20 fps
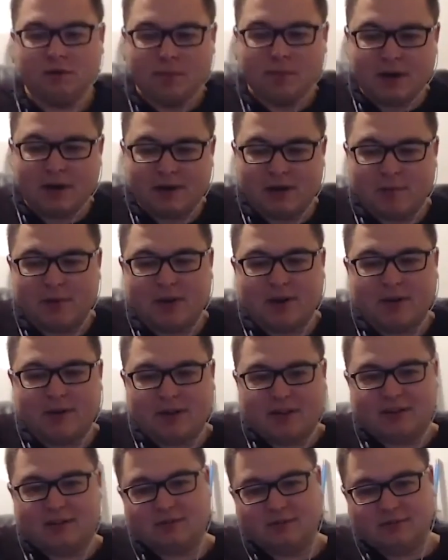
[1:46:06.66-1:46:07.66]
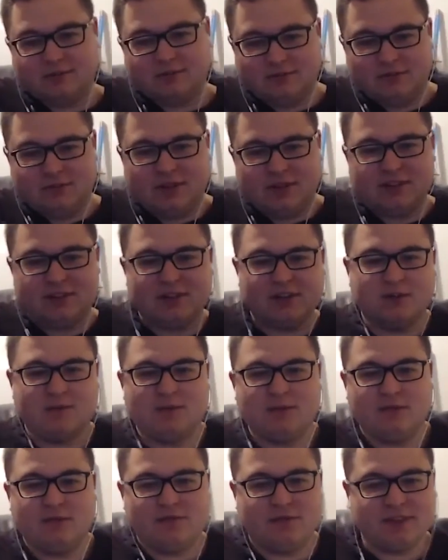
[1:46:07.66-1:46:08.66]
Mario Party. Fun
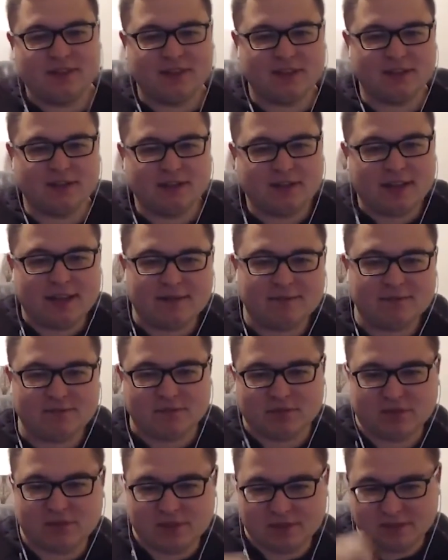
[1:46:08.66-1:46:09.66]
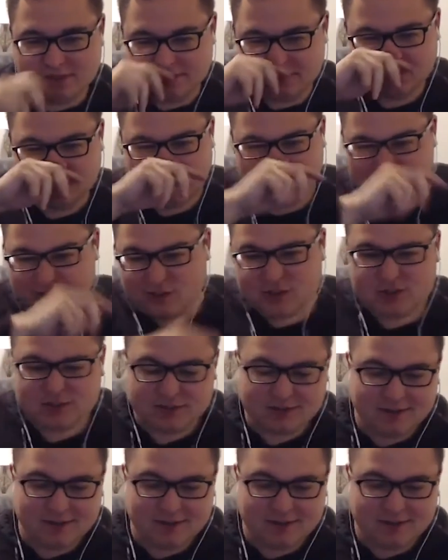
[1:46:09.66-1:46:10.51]
little game for the Switch.